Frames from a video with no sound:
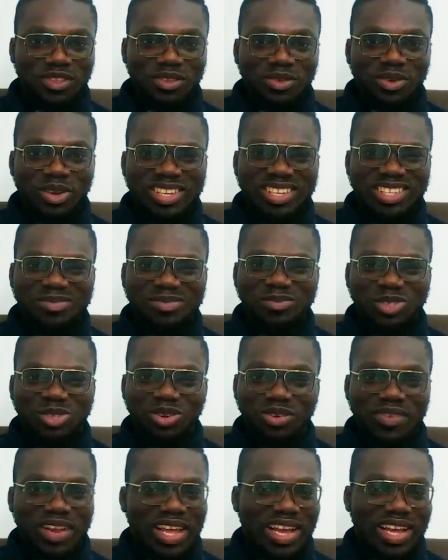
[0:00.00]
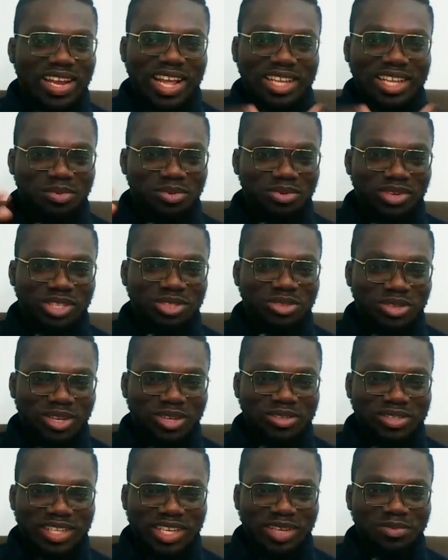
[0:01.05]
which is sort of like an
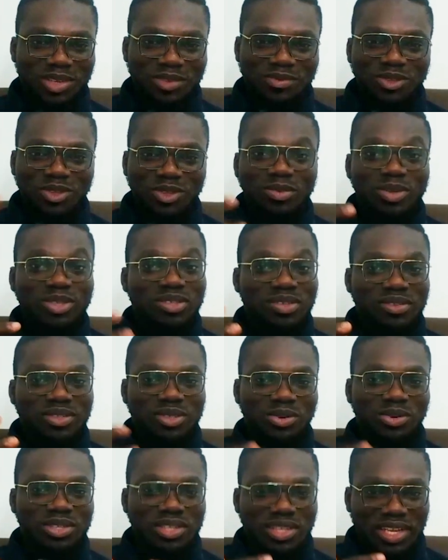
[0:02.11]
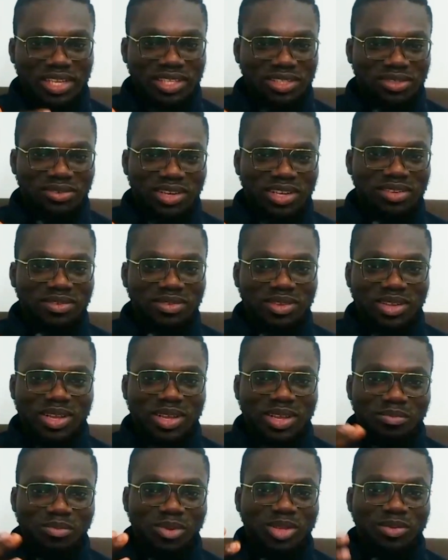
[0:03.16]
aspirational name, even though most of the stories are Nigerian.
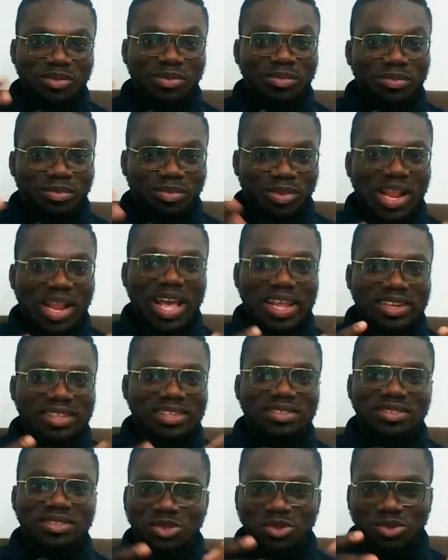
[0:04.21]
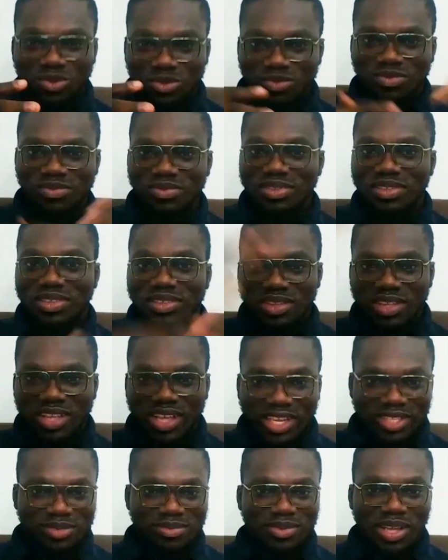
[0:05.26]
But the plan is to
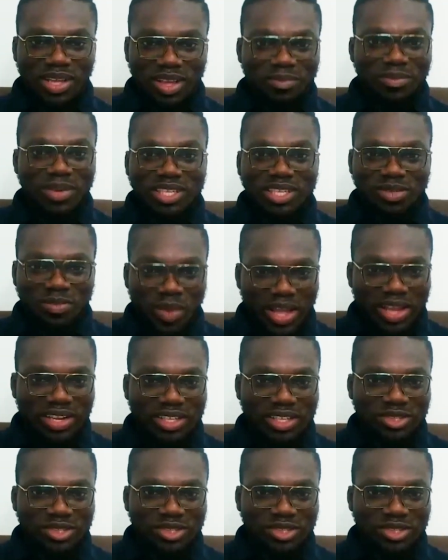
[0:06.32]
expand